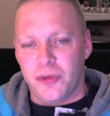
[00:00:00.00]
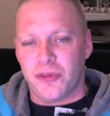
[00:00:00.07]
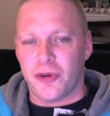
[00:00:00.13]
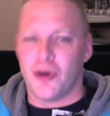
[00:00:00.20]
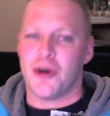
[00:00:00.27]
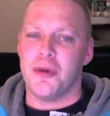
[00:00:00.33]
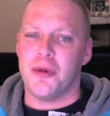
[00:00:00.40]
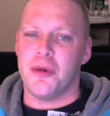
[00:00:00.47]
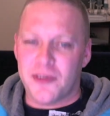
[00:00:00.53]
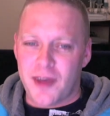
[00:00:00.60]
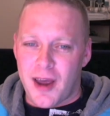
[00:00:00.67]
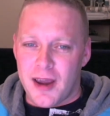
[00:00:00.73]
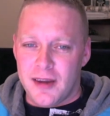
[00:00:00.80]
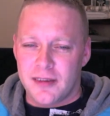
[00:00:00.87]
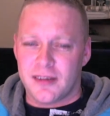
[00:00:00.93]

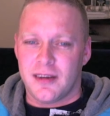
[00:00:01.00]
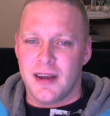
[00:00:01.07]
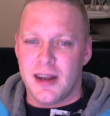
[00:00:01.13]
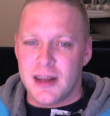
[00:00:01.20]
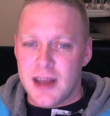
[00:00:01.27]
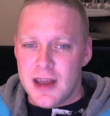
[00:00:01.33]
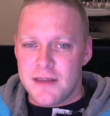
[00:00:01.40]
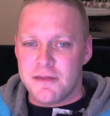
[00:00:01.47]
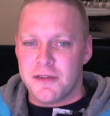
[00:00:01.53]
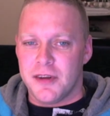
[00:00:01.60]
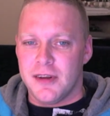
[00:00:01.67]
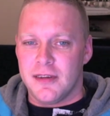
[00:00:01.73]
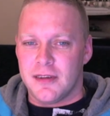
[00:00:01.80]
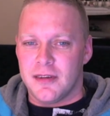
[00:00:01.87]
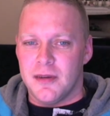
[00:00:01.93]
circumcise an
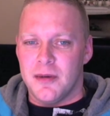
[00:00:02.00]
infant,